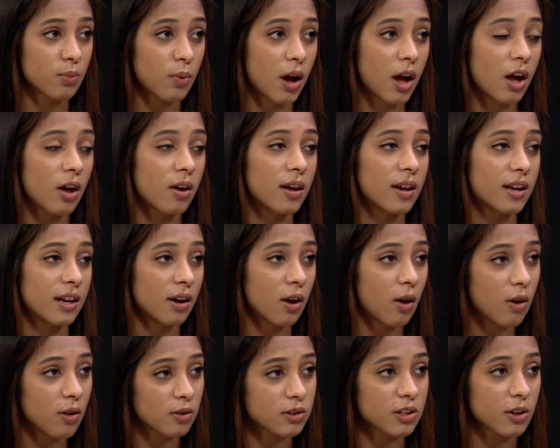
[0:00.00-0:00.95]
well, and it
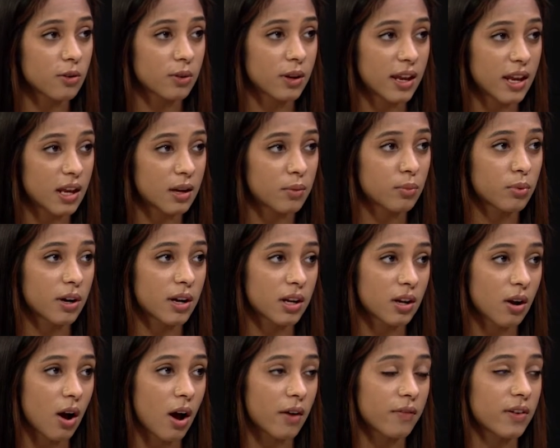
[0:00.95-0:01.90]
also can break
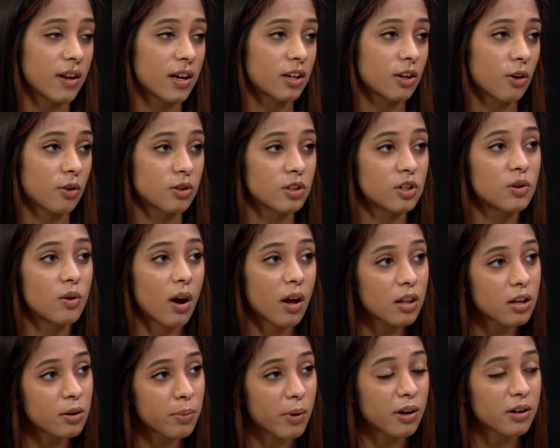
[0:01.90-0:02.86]
off and go to
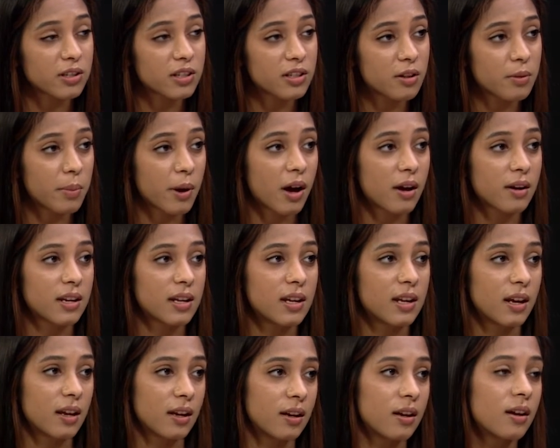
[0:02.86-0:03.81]
other parts of the body
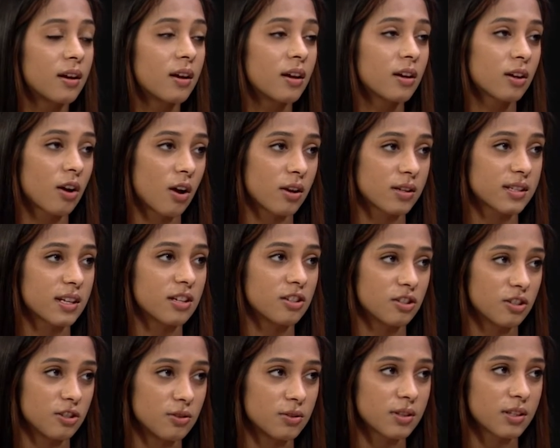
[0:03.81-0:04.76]
and cause
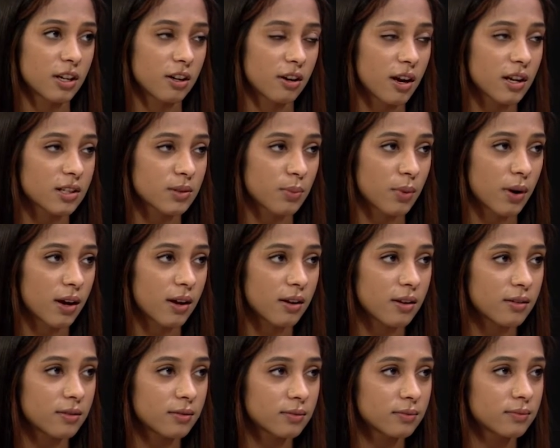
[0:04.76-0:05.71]
issues there as well.